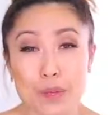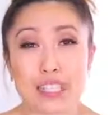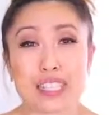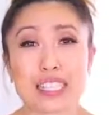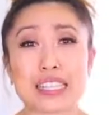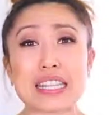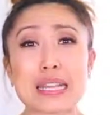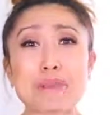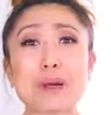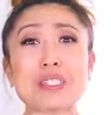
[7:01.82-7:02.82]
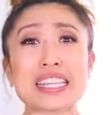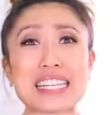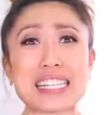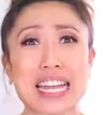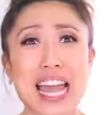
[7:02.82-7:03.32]
which is the most
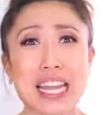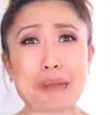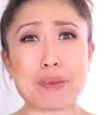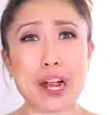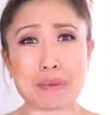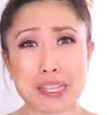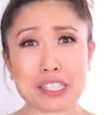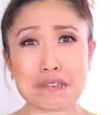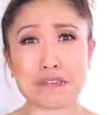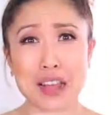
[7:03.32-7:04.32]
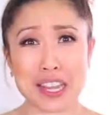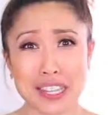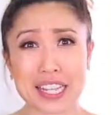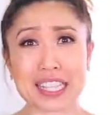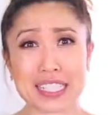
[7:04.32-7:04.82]
exciting part because you
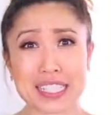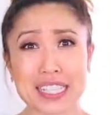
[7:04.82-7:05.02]
finally get to